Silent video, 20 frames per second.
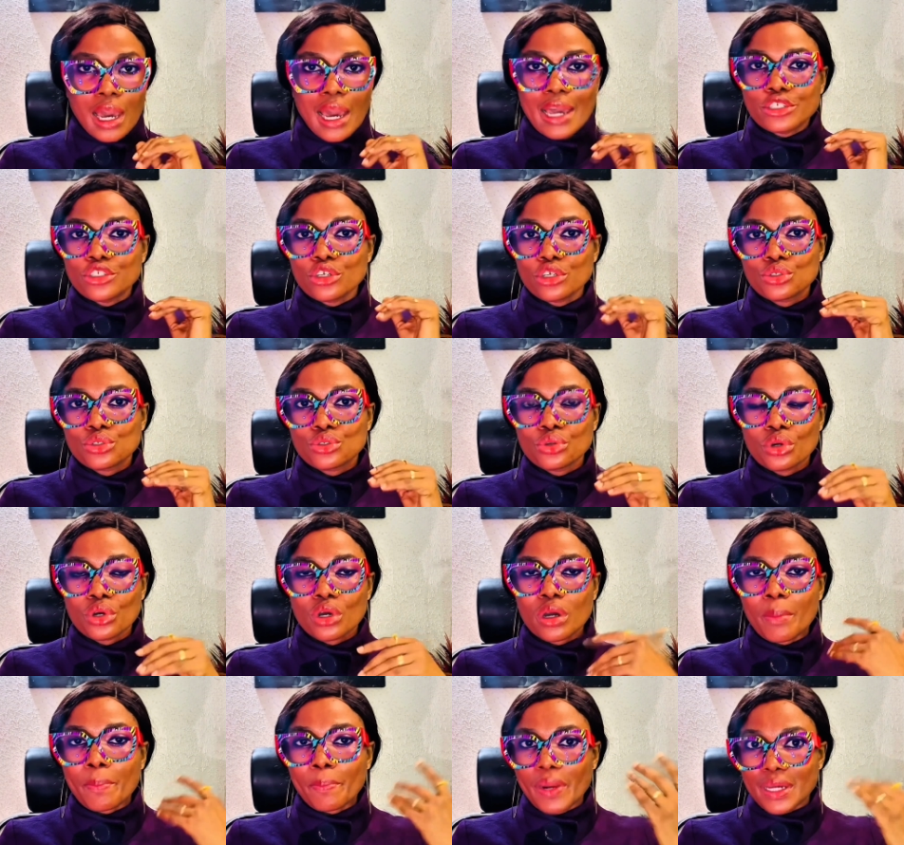I just
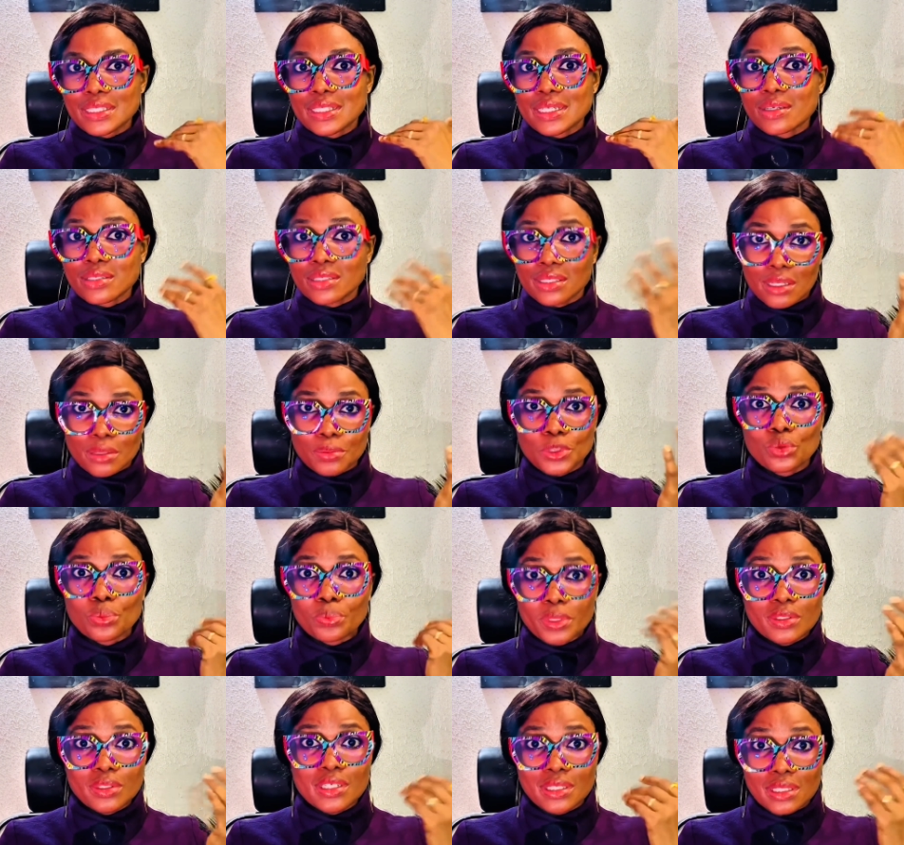took practical steps to
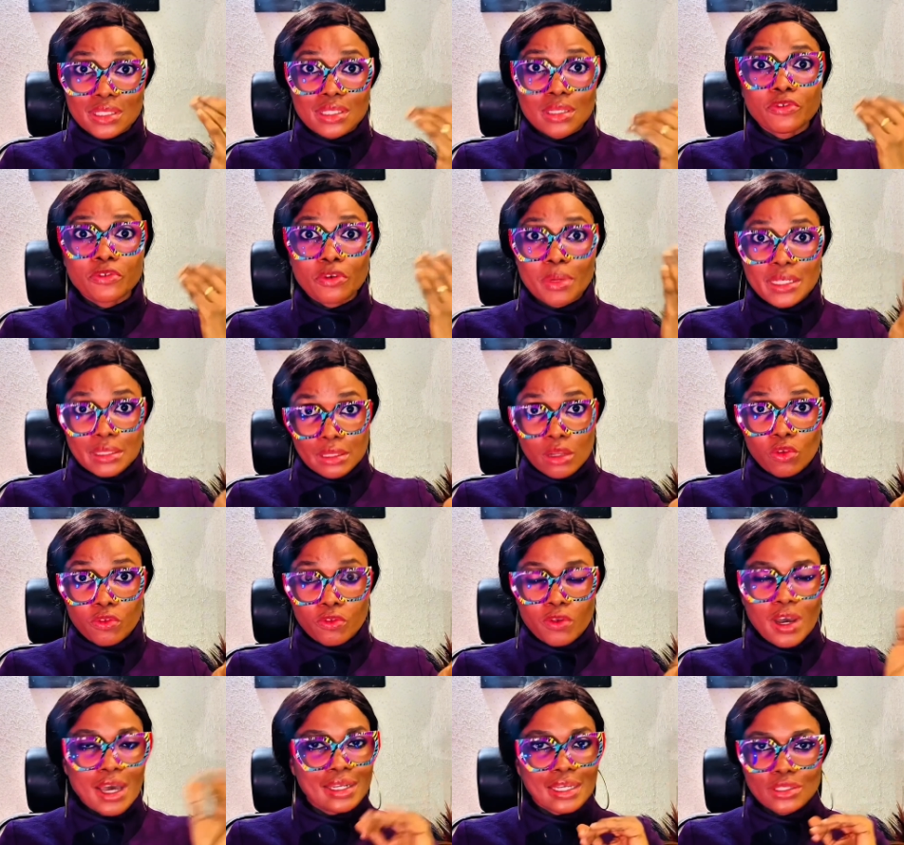build a system for
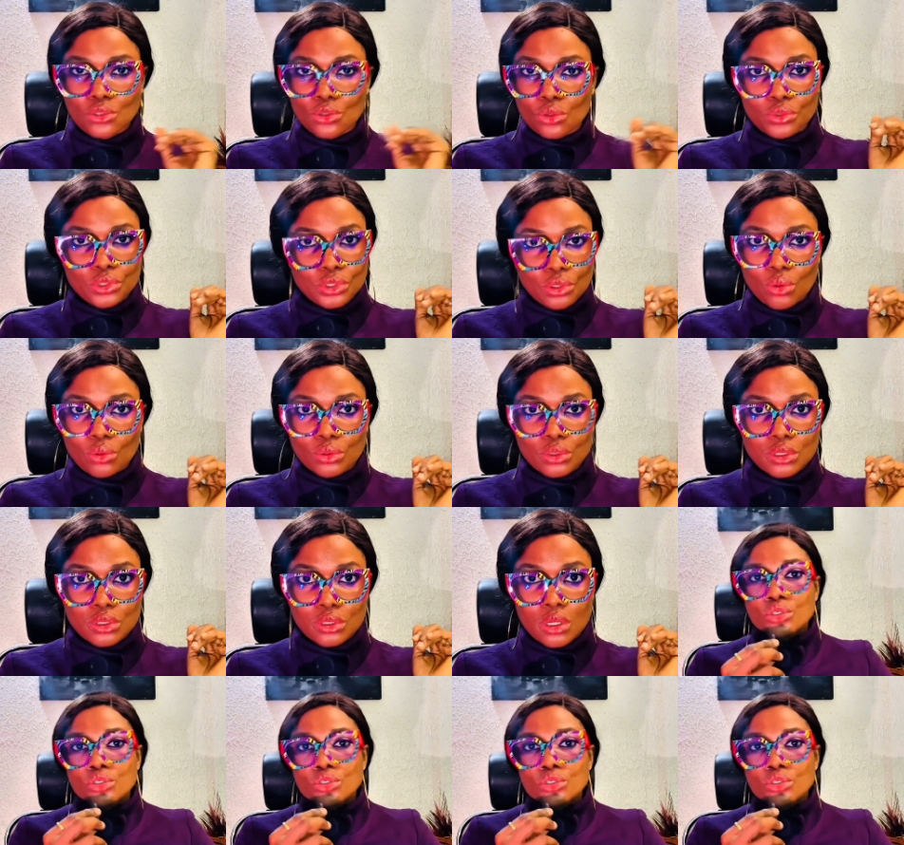myself and I saw results.